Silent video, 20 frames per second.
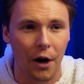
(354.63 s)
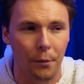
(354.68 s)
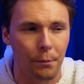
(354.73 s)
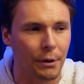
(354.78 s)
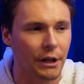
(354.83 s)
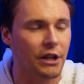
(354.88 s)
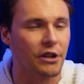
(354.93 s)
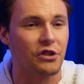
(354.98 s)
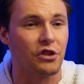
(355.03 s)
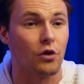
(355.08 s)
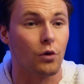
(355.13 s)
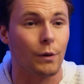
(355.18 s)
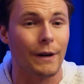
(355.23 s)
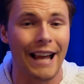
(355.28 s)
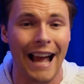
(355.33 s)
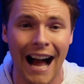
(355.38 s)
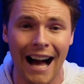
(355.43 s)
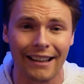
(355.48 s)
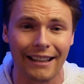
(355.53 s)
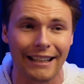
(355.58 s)
because the
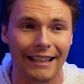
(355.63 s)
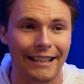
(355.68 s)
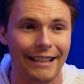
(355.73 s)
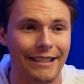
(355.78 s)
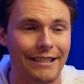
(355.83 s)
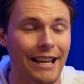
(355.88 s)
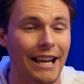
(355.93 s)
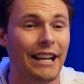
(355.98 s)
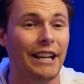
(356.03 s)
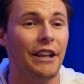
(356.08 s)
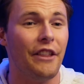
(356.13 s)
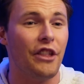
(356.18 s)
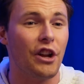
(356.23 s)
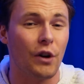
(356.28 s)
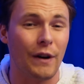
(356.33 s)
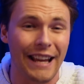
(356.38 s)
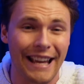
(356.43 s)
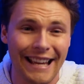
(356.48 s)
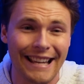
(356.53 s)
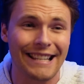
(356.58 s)
reality is
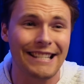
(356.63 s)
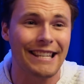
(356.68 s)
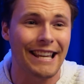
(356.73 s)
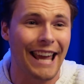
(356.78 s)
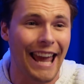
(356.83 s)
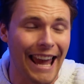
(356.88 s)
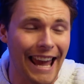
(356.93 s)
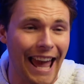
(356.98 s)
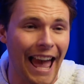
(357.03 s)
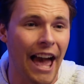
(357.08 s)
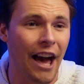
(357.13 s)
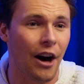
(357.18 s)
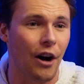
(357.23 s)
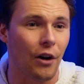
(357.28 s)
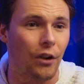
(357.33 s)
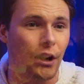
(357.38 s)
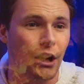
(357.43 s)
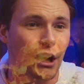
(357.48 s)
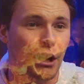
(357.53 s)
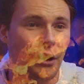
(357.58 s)
there is a
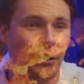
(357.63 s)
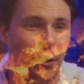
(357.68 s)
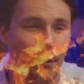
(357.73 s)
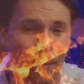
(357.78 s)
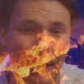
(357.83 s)
hell. The